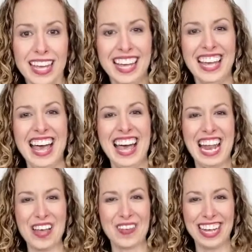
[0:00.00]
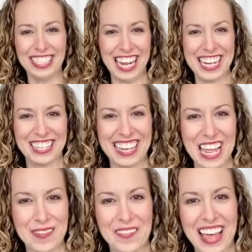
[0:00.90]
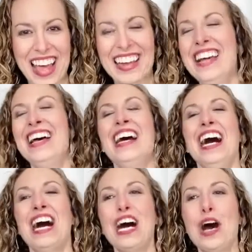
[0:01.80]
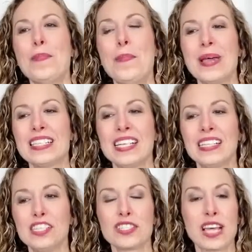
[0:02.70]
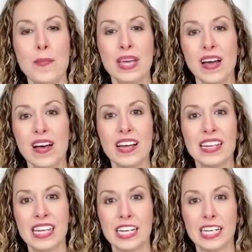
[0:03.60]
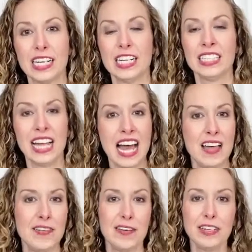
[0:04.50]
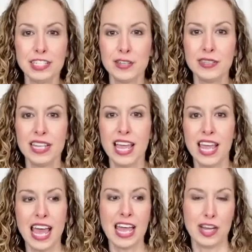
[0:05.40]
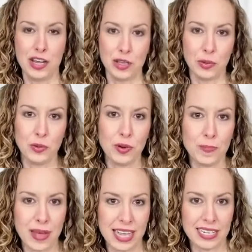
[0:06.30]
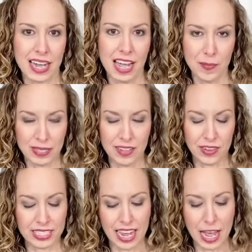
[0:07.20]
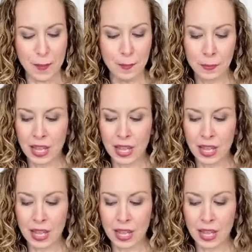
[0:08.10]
I might change the name of that. But basically just coming on here live every Tuesday at noon, my time, Pacific time.